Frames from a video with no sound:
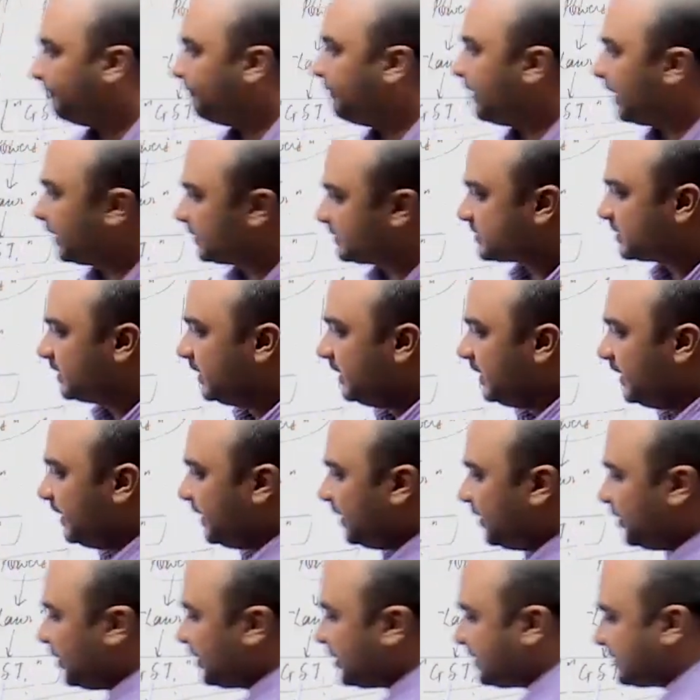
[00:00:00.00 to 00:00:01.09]
But
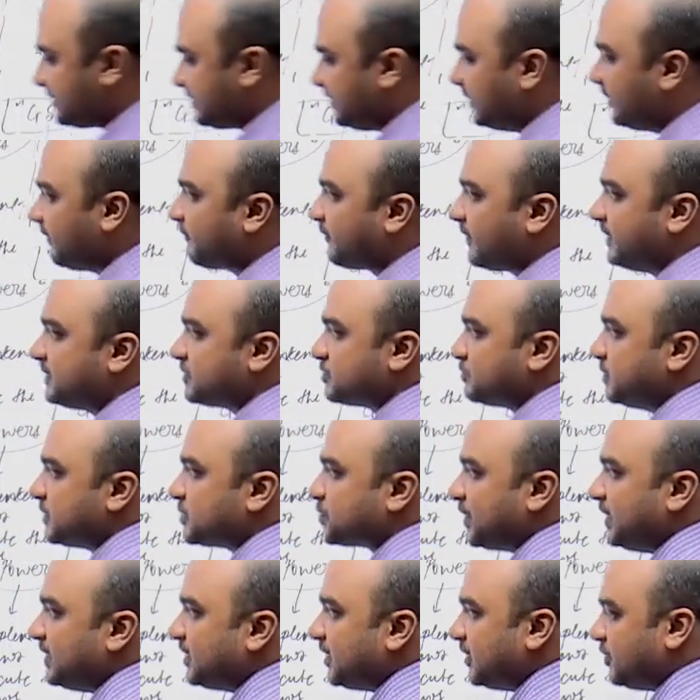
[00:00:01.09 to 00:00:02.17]
here is the difference
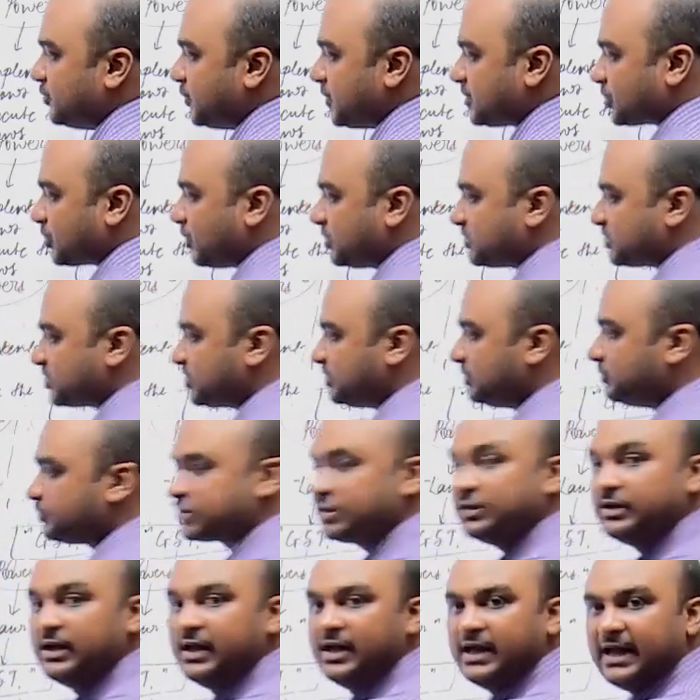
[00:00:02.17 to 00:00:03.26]
between the US
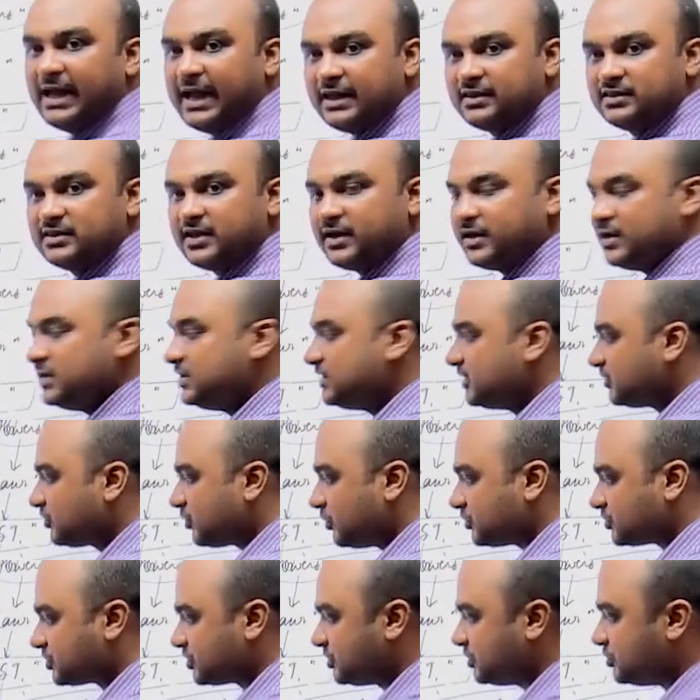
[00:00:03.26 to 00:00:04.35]
Constitution and the Indian
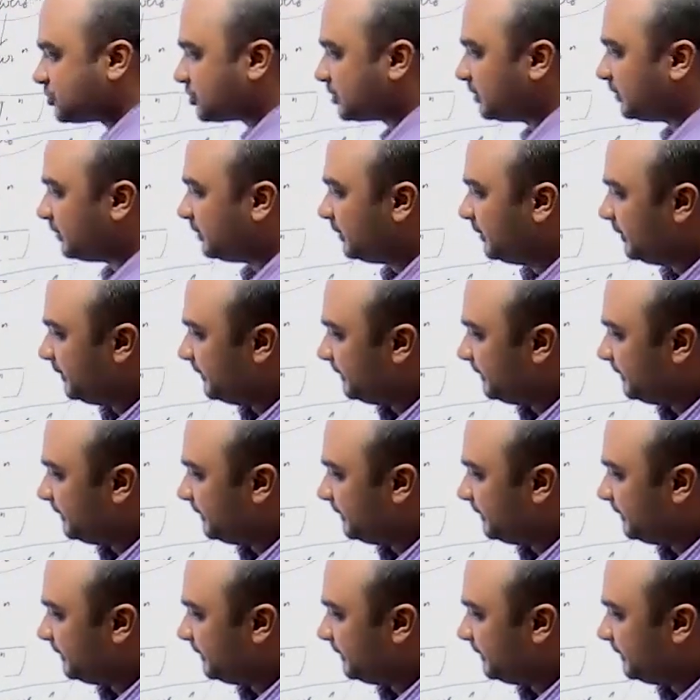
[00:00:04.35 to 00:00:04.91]
Constitution.